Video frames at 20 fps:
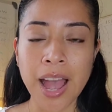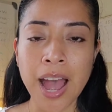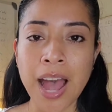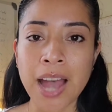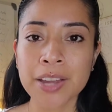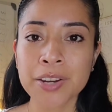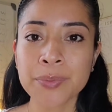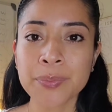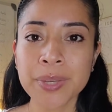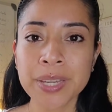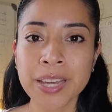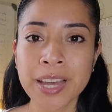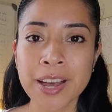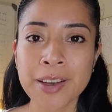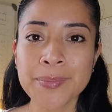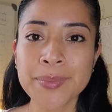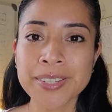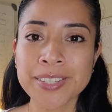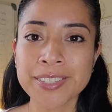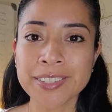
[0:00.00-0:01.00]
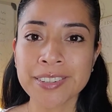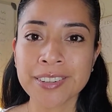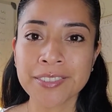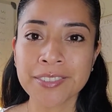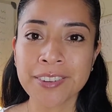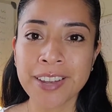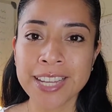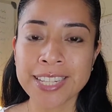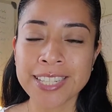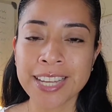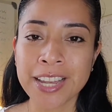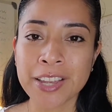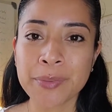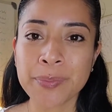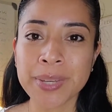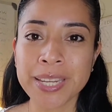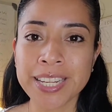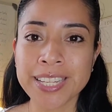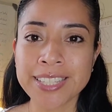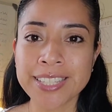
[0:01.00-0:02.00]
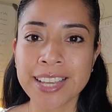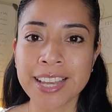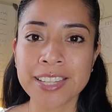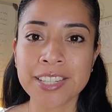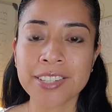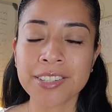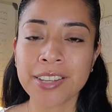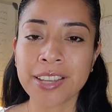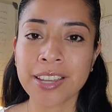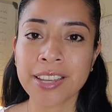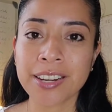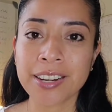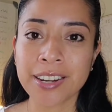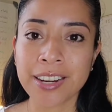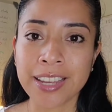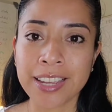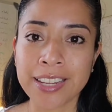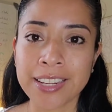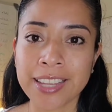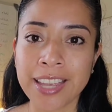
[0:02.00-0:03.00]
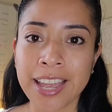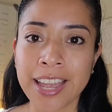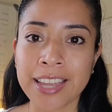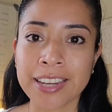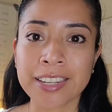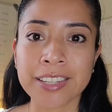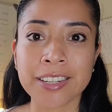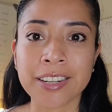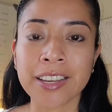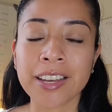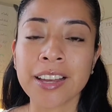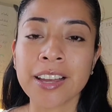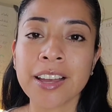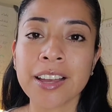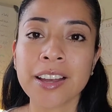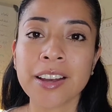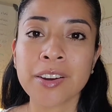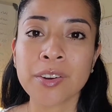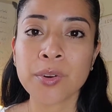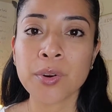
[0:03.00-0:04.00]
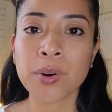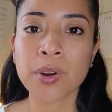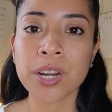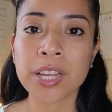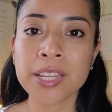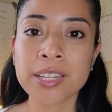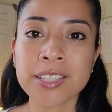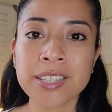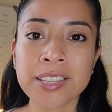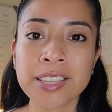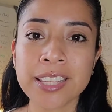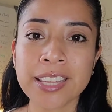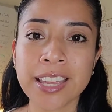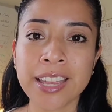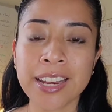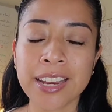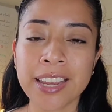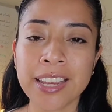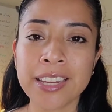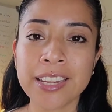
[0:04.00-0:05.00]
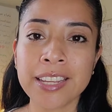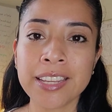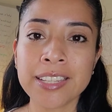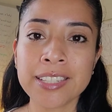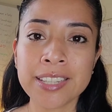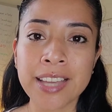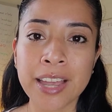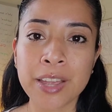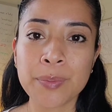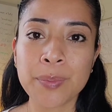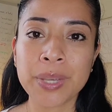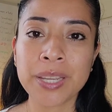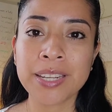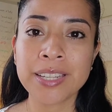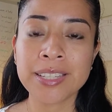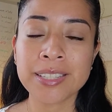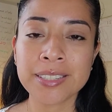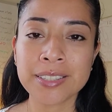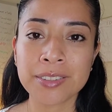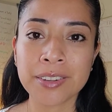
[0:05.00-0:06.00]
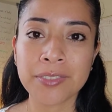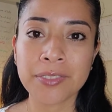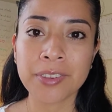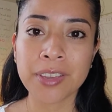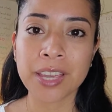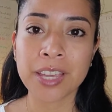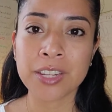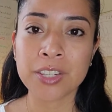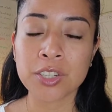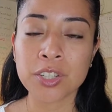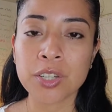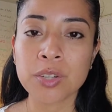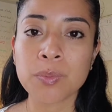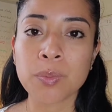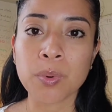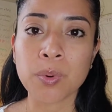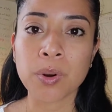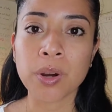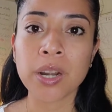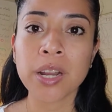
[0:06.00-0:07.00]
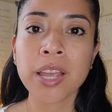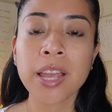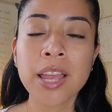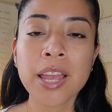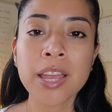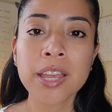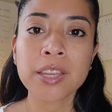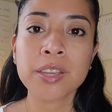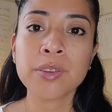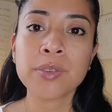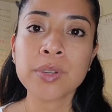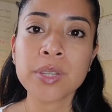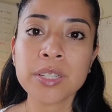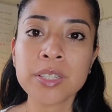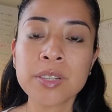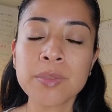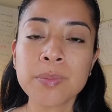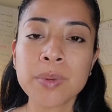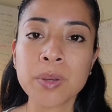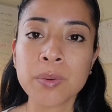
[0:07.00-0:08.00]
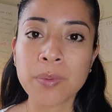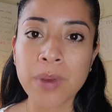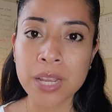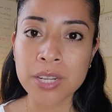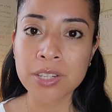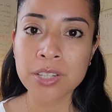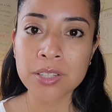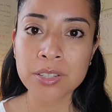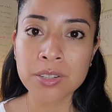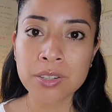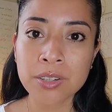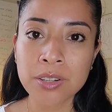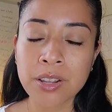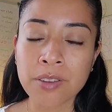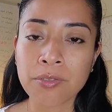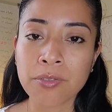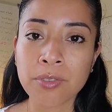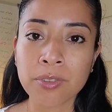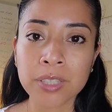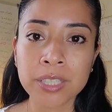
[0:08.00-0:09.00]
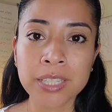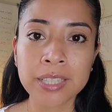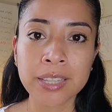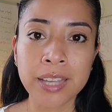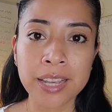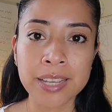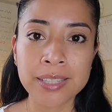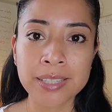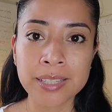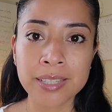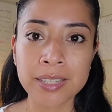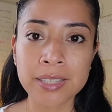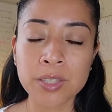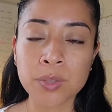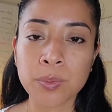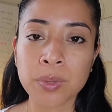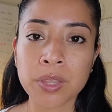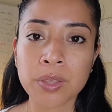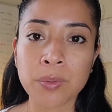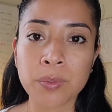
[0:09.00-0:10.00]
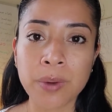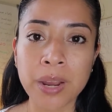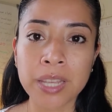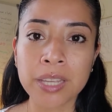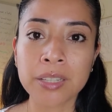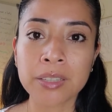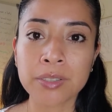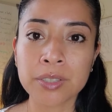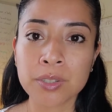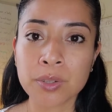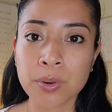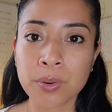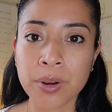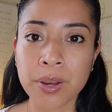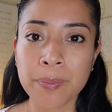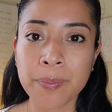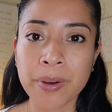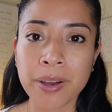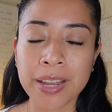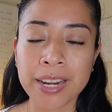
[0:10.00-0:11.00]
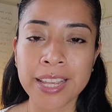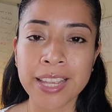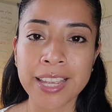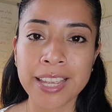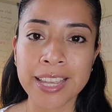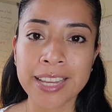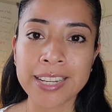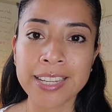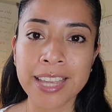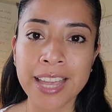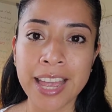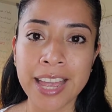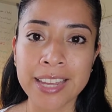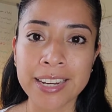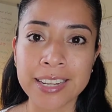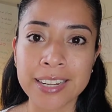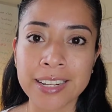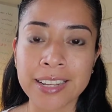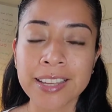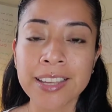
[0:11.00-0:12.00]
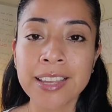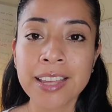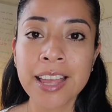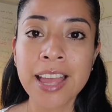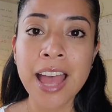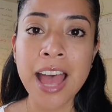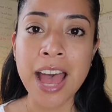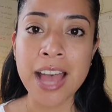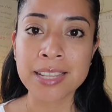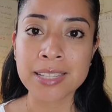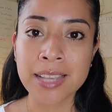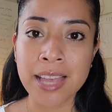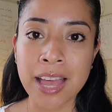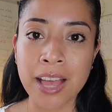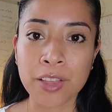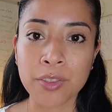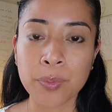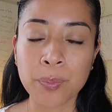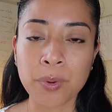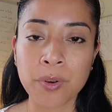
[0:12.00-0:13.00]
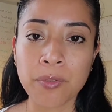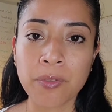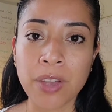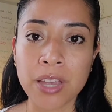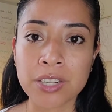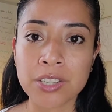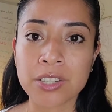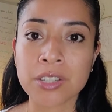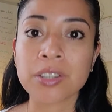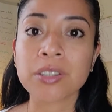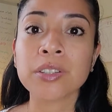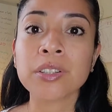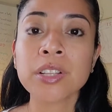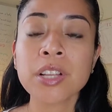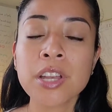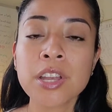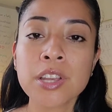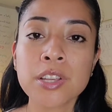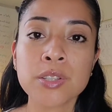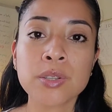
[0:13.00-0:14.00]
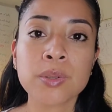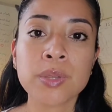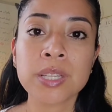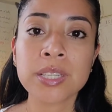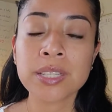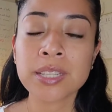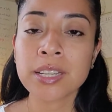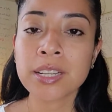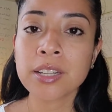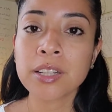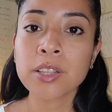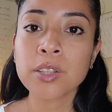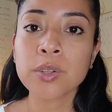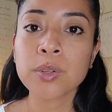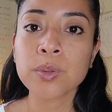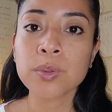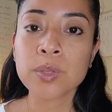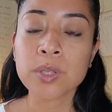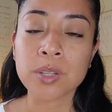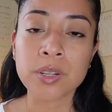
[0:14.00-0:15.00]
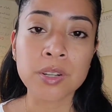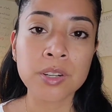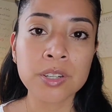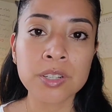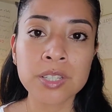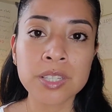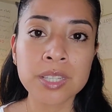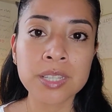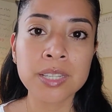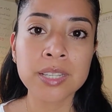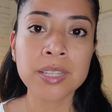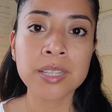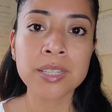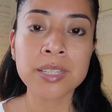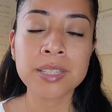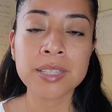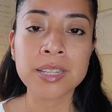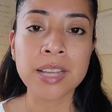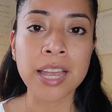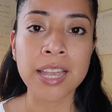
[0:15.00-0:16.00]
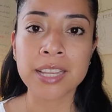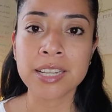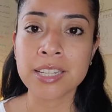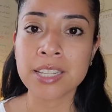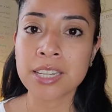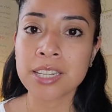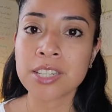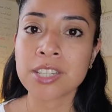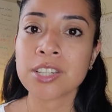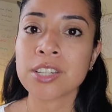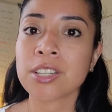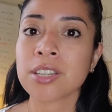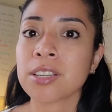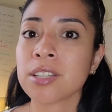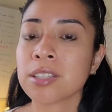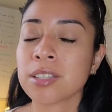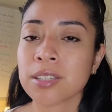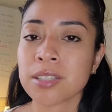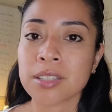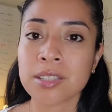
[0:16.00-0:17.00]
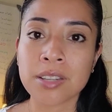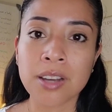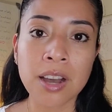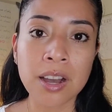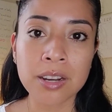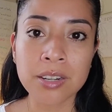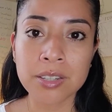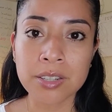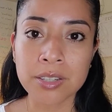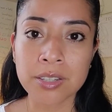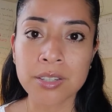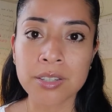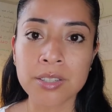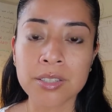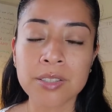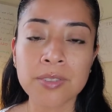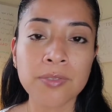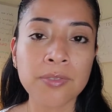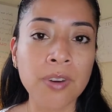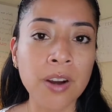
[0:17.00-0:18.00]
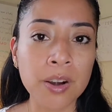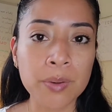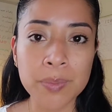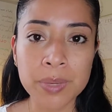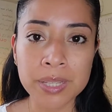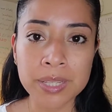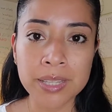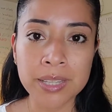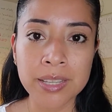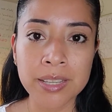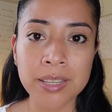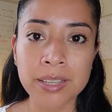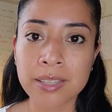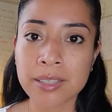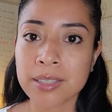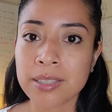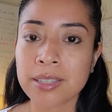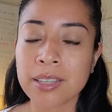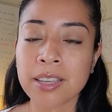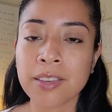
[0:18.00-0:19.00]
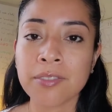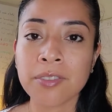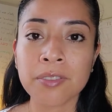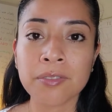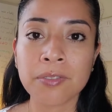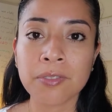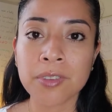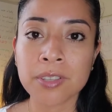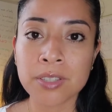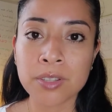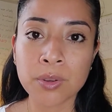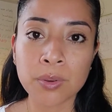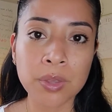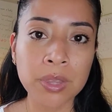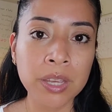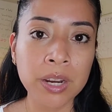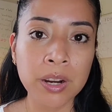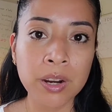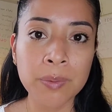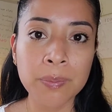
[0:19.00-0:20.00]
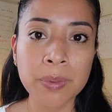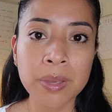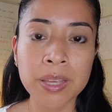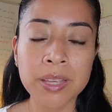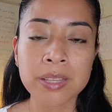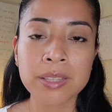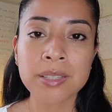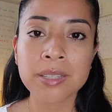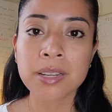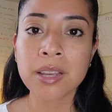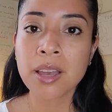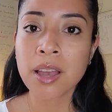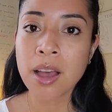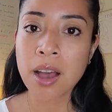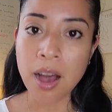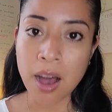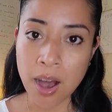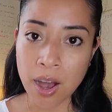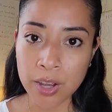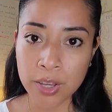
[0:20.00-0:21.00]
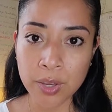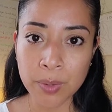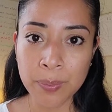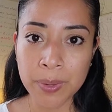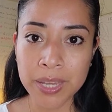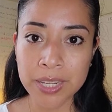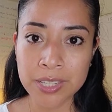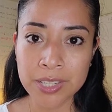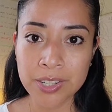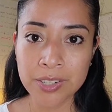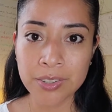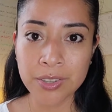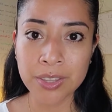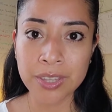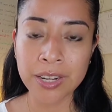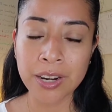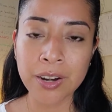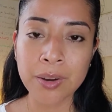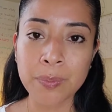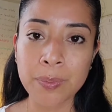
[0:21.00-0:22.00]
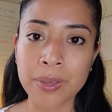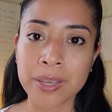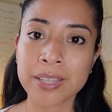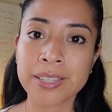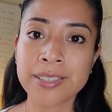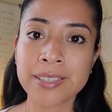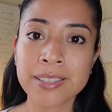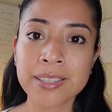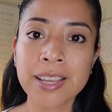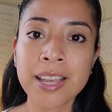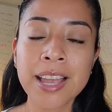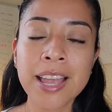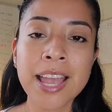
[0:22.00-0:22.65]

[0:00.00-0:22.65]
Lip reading: How to become a certified diabetes educator in Canada. According to the Canadian Diabetes Certification Board, you need to be registered and fully licensed with a regulatory body in Canada as a health professional. So this includes nurses, dietitians, doctors, pharmacists, even physiotherapists, occupational therapists.